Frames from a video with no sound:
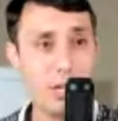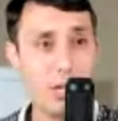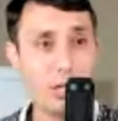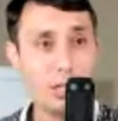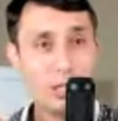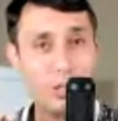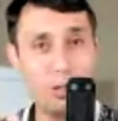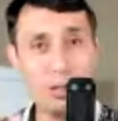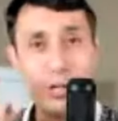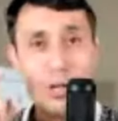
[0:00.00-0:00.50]

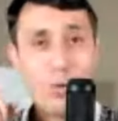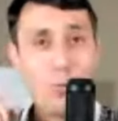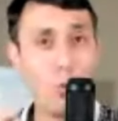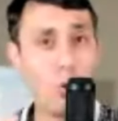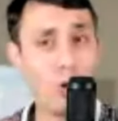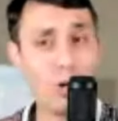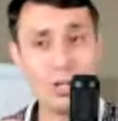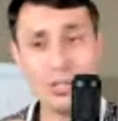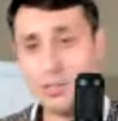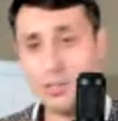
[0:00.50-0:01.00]
learning
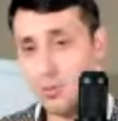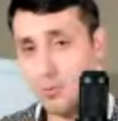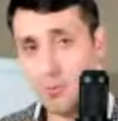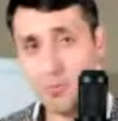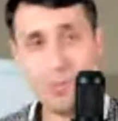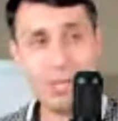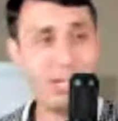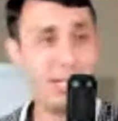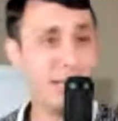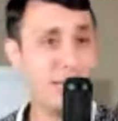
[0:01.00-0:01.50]
words
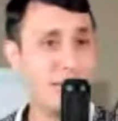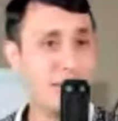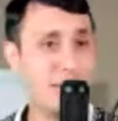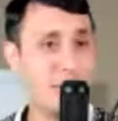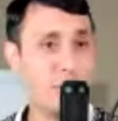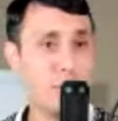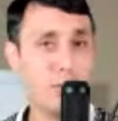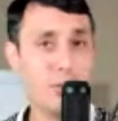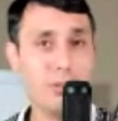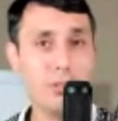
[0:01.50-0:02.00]
making it
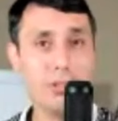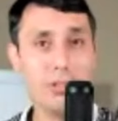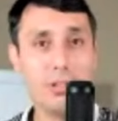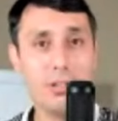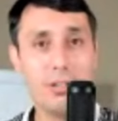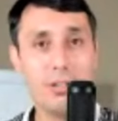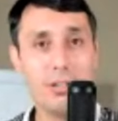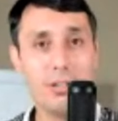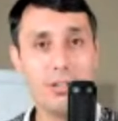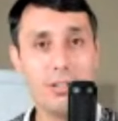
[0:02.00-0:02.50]
simple
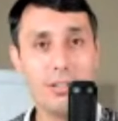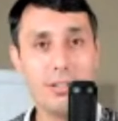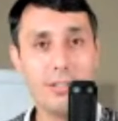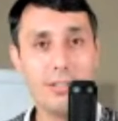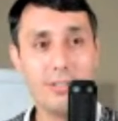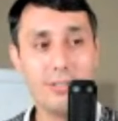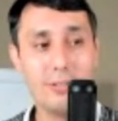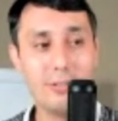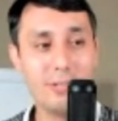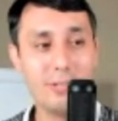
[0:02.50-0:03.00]

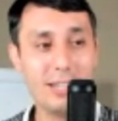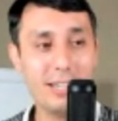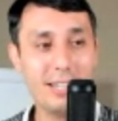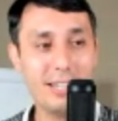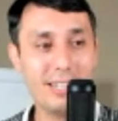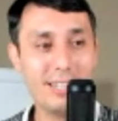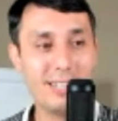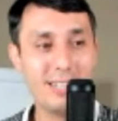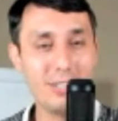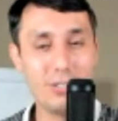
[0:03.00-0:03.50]

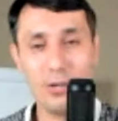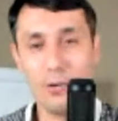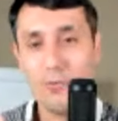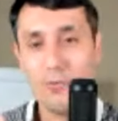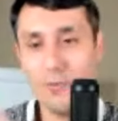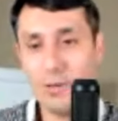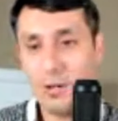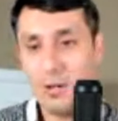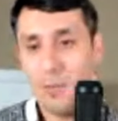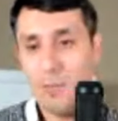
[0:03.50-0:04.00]
right so
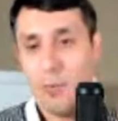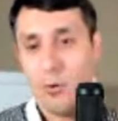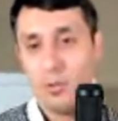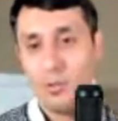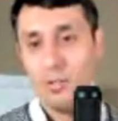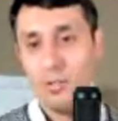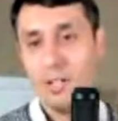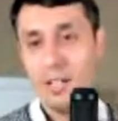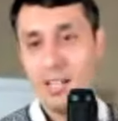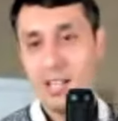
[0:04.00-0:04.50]
very
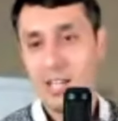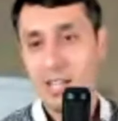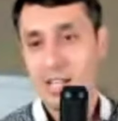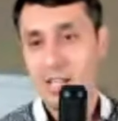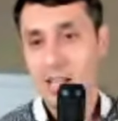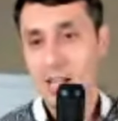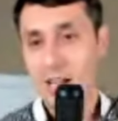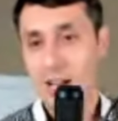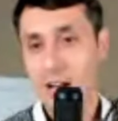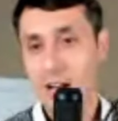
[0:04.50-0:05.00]
important
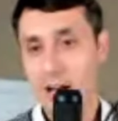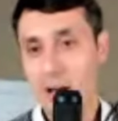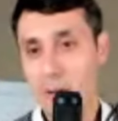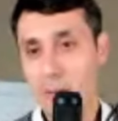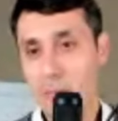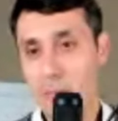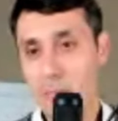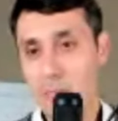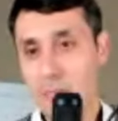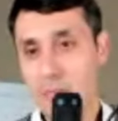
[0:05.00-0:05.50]

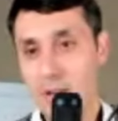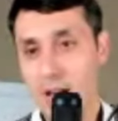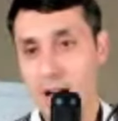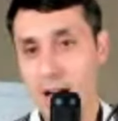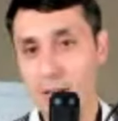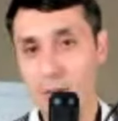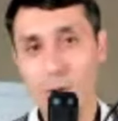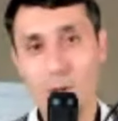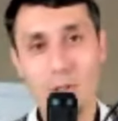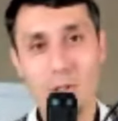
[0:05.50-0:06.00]
um
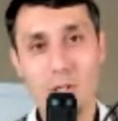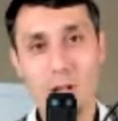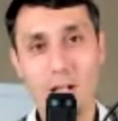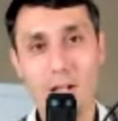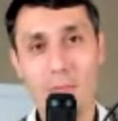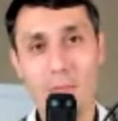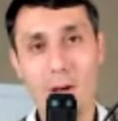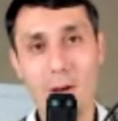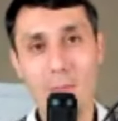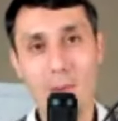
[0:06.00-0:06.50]
not going to
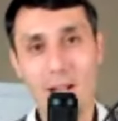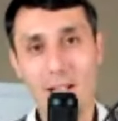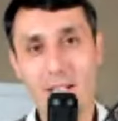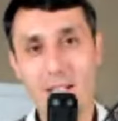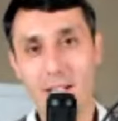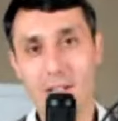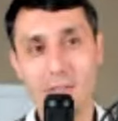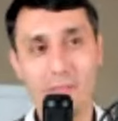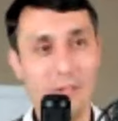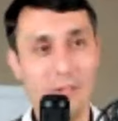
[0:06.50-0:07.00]
talk about
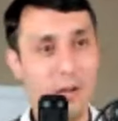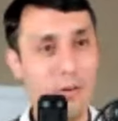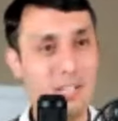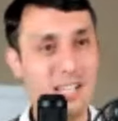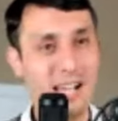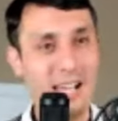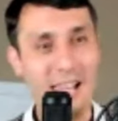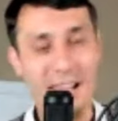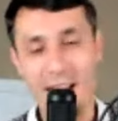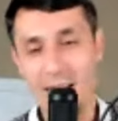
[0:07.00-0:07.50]
myself
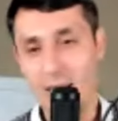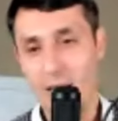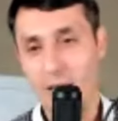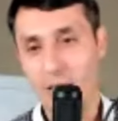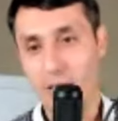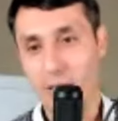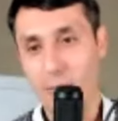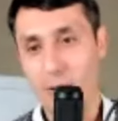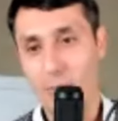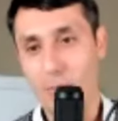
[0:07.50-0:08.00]
obviously i hate
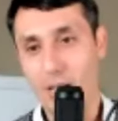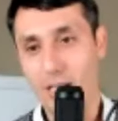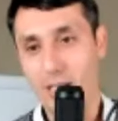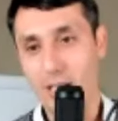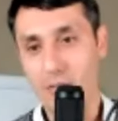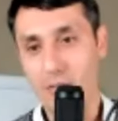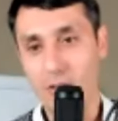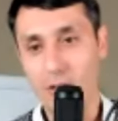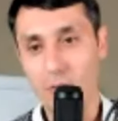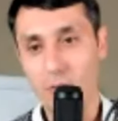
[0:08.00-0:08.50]
talking about
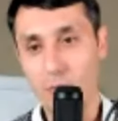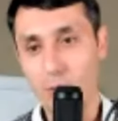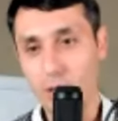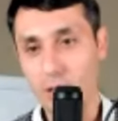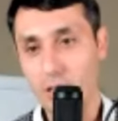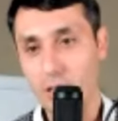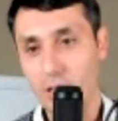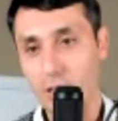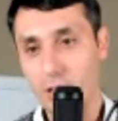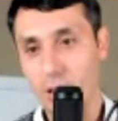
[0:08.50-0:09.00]
myself i
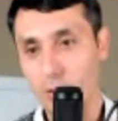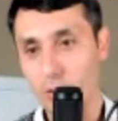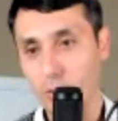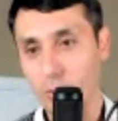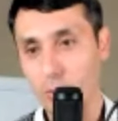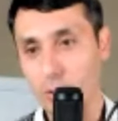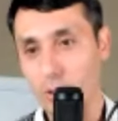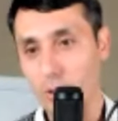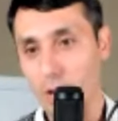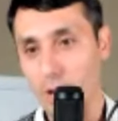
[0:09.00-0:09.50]
really love
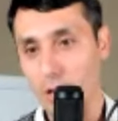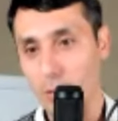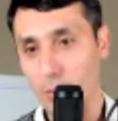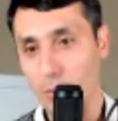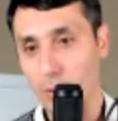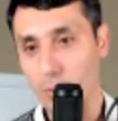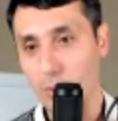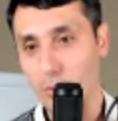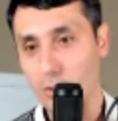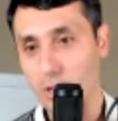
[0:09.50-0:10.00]
to you know help
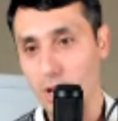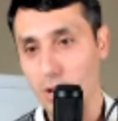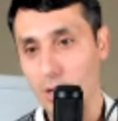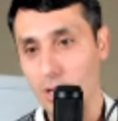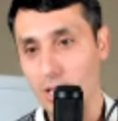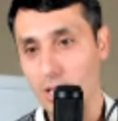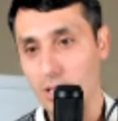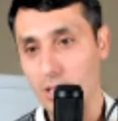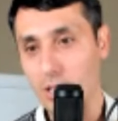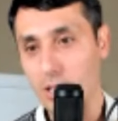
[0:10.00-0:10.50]
people so
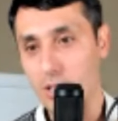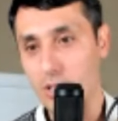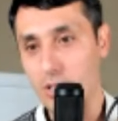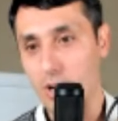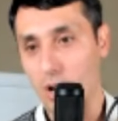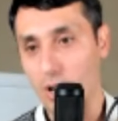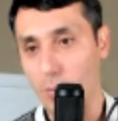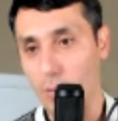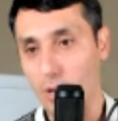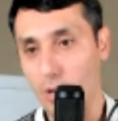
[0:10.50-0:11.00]
it's it's
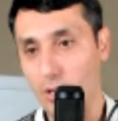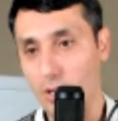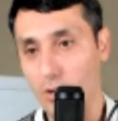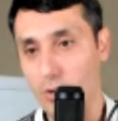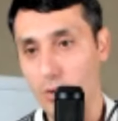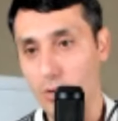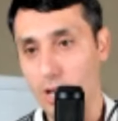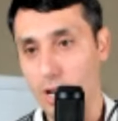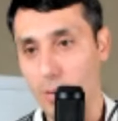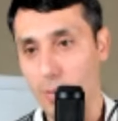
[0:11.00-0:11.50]
all about
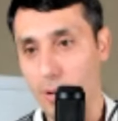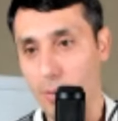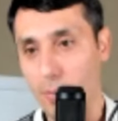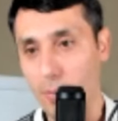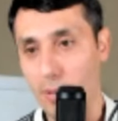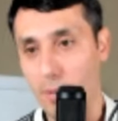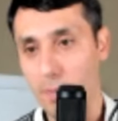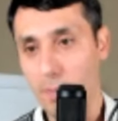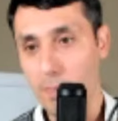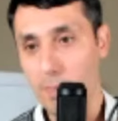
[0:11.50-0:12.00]
you not about
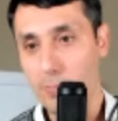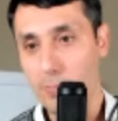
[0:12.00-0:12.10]
me